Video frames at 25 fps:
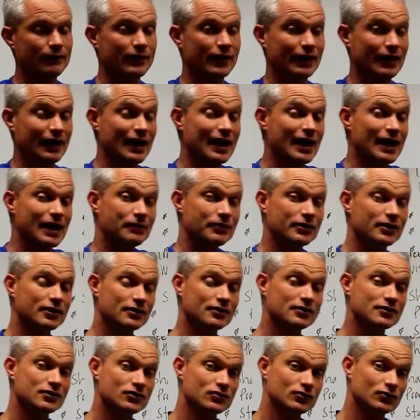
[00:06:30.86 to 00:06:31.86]
the carbon in
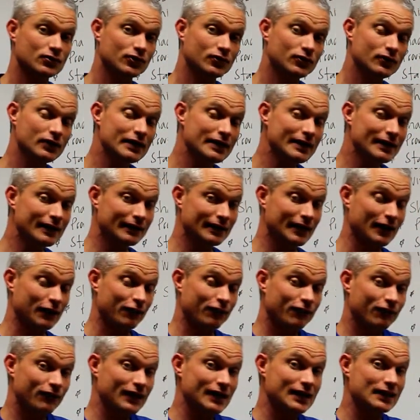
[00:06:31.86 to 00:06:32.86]
the soil. They
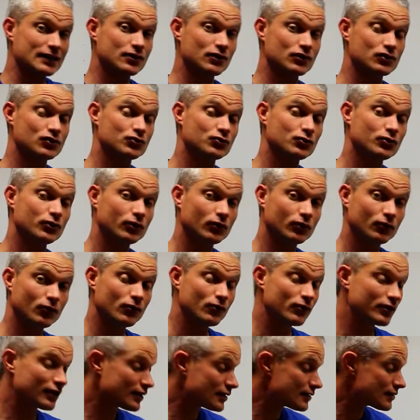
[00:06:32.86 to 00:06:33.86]
feed the soil
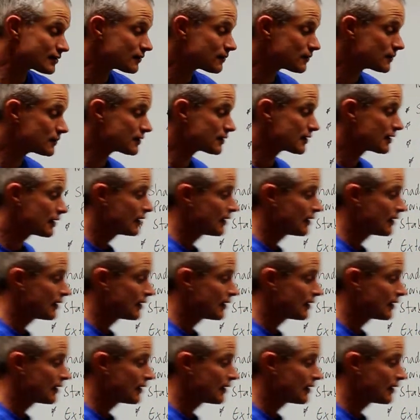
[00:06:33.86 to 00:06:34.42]
organisms,